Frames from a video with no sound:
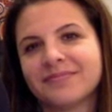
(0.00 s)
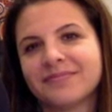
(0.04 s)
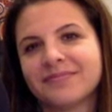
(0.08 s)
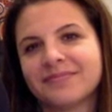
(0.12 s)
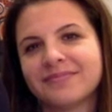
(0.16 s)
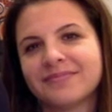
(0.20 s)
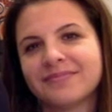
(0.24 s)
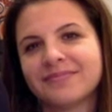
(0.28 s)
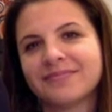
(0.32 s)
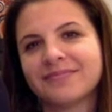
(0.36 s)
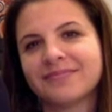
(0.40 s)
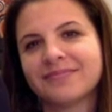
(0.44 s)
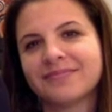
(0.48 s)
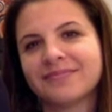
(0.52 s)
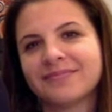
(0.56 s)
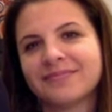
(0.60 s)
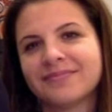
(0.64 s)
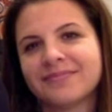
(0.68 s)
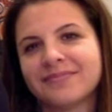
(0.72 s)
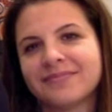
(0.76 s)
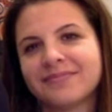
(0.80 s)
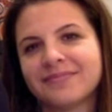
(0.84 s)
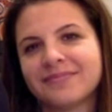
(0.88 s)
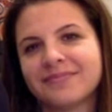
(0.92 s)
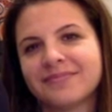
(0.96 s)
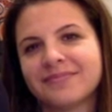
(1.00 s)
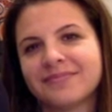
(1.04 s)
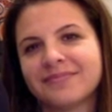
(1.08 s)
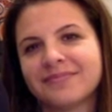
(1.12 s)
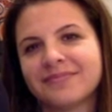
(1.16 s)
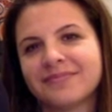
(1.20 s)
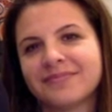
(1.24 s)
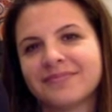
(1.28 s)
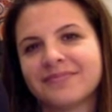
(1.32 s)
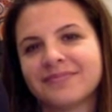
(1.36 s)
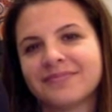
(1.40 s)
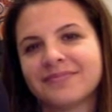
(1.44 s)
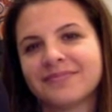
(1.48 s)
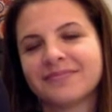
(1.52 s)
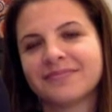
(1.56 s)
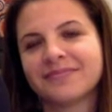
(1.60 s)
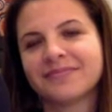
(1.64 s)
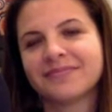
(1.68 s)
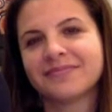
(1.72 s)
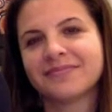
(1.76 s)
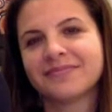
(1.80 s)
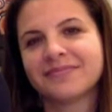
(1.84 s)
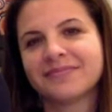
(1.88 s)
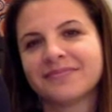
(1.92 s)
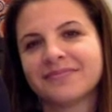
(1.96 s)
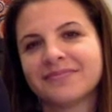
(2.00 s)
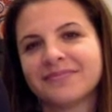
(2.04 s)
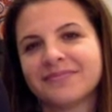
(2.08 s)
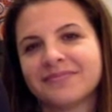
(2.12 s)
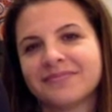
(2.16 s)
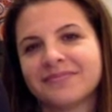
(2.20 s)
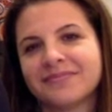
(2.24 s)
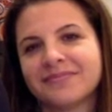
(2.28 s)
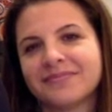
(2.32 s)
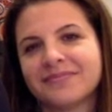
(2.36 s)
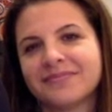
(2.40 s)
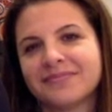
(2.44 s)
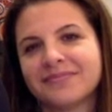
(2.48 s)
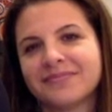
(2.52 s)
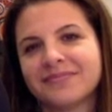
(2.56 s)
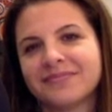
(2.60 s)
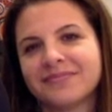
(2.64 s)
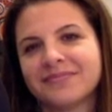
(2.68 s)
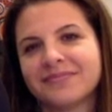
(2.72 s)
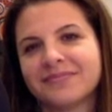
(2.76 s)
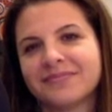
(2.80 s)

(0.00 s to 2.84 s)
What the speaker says: The person shown says nothing.